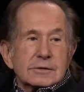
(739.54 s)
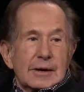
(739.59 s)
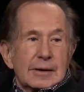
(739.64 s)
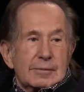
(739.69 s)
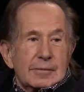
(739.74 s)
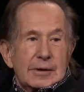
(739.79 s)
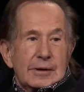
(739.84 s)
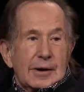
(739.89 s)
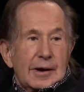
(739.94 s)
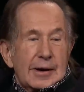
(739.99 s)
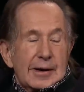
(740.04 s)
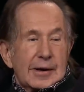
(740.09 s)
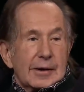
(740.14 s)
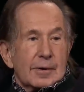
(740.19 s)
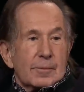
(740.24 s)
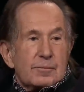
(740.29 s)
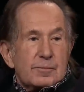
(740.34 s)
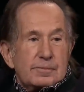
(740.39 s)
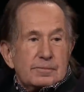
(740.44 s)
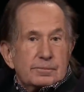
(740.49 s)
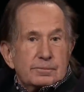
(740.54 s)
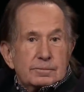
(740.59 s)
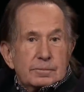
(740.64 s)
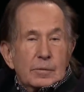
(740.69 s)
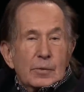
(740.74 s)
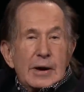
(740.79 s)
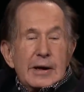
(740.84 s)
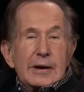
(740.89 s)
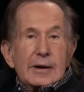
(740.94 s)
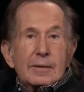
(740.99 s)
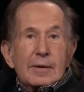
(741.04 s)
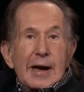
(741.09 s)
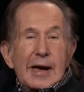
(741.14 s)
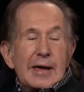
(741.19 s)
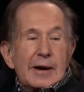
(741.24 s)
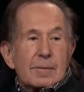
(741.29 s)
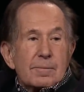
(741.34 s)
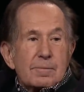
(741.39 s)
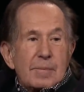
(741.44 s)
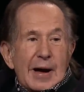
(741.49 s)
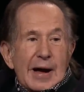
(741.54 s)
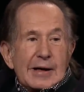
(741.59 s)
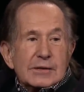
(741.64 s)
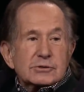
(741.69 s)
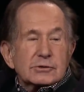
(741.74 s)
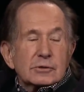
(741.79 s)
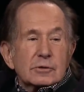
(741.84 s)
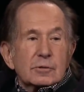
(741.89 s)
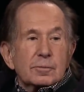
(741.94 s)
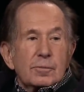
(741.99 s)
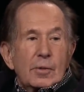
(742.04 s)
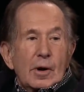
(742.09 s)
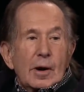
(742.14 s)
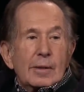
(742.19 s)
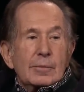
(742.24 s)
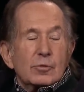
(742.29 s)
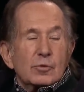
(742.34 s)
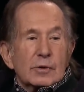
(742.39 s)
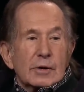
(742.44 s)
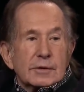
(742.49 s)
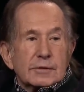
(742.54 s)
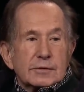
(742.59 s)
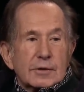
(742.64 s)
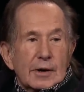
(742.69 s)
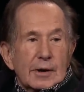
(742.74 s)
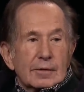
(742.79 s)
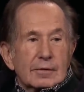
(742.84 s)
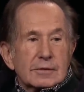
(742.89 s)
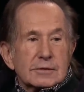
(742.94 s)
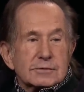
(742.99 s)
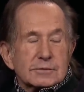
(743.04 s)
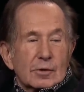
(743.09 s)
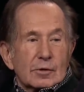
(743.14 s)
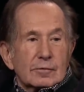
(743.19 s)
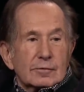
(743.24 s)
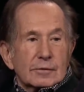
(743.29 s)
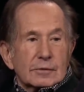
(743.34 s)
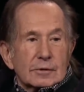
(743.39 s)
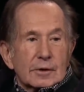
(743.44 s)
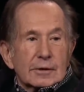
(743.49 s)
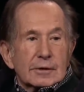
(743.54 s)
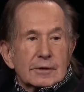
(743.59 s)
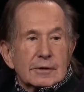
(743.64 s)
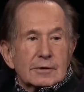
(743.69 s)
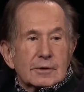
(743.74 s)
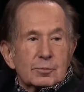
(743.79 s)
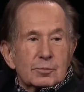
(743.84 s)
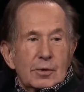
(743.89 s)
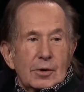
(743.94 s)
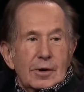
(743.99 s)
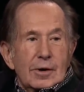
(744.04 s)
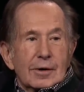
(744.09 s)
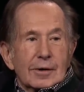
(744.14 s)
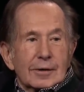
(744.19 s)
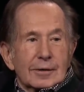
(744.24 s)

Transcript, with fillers: I mean, I had a wait a minute, I had a bachelor apartment with a terrace overlooking the park.